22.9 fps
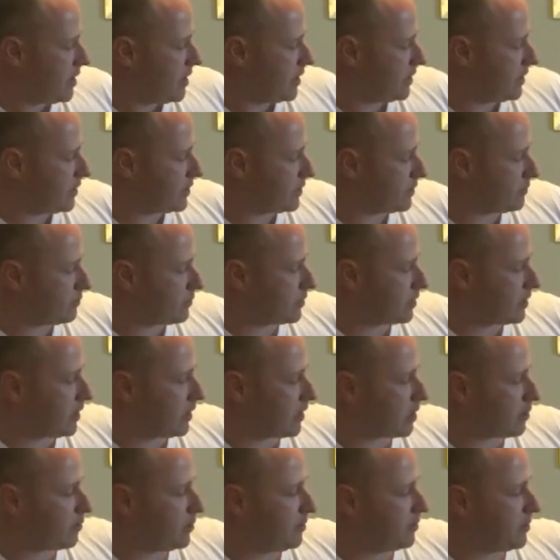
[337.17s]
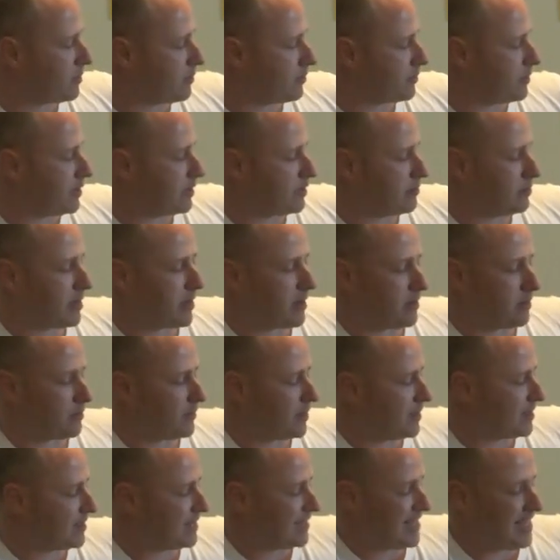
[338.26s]
And this is one that a lot of people don't think
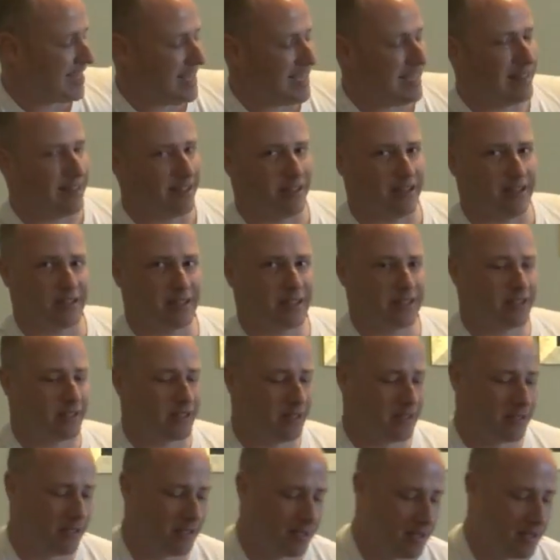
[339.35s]
about, is the heat loss.